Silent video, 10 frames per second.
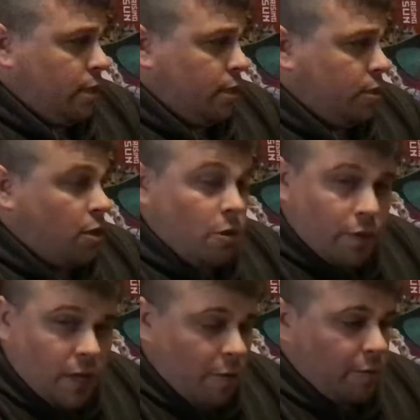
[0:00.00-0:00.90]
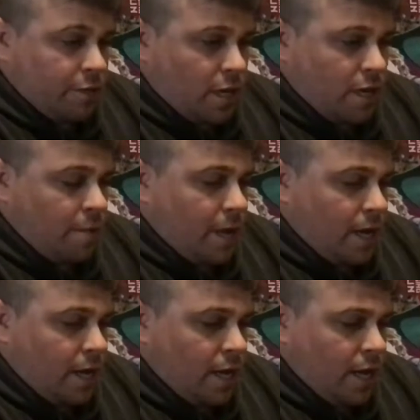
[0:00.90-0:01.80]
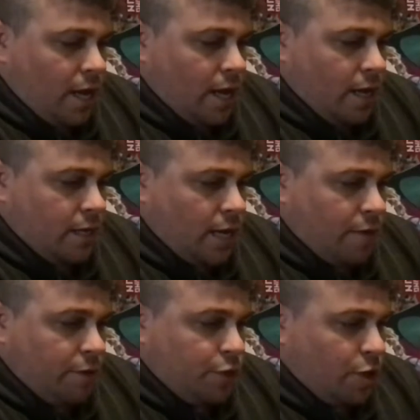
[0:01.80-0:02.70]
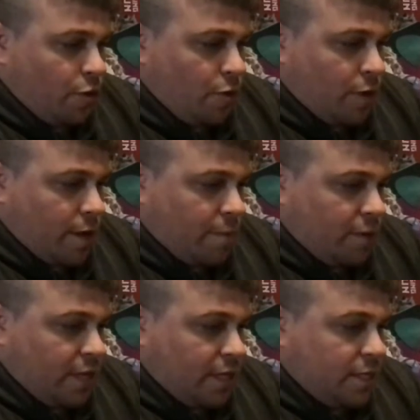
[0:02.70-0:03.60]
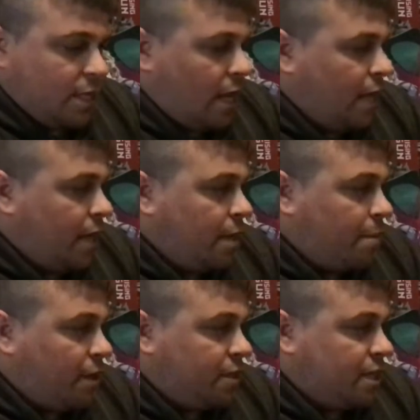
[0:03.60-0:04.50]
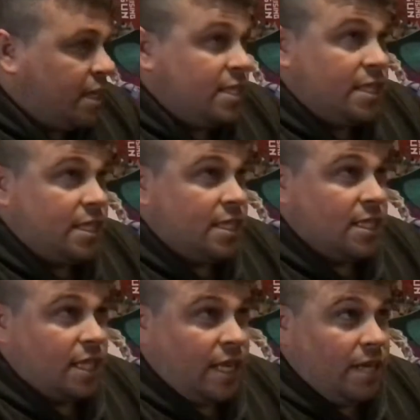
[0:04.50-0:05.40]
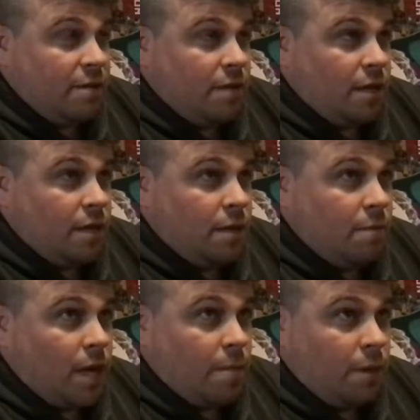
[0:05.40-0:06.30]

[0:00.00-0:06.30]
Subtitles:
So we thought we would talk about it, and I would show you a couple things. I apologize that this is late. I